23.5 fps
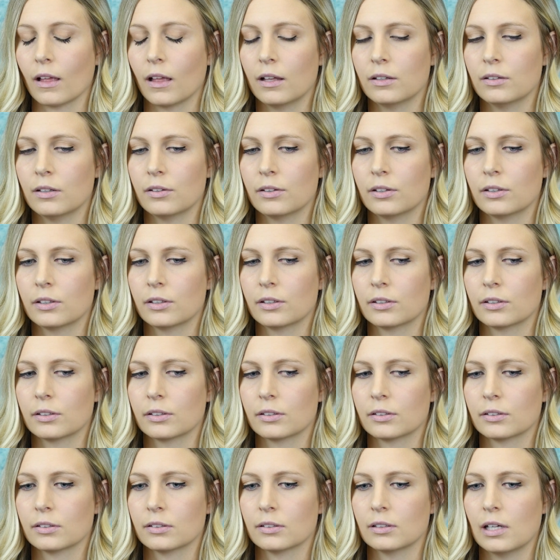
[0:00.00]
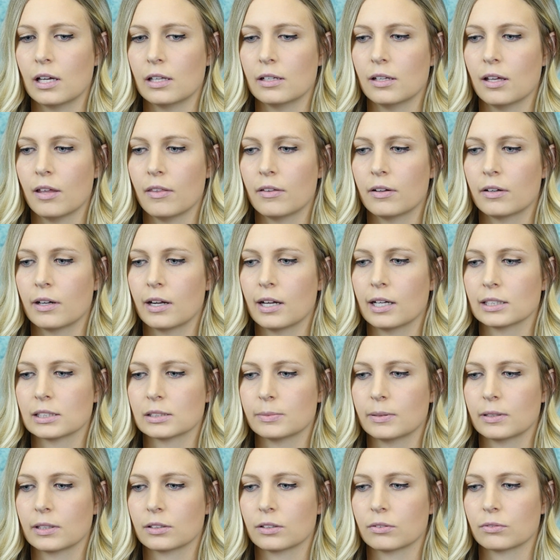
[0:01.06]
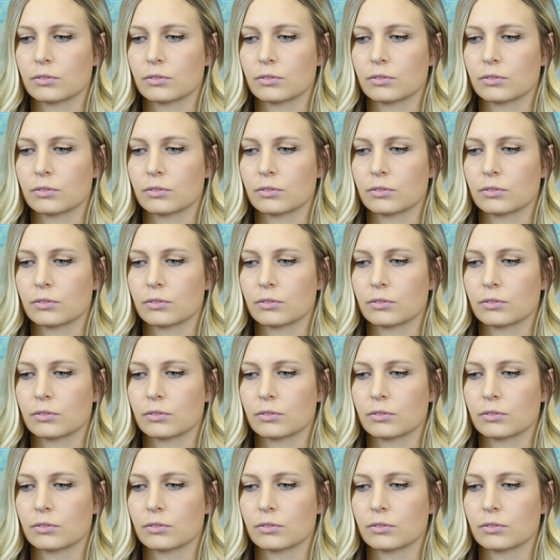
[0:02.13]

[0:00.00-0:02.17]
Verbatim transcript: another another aspect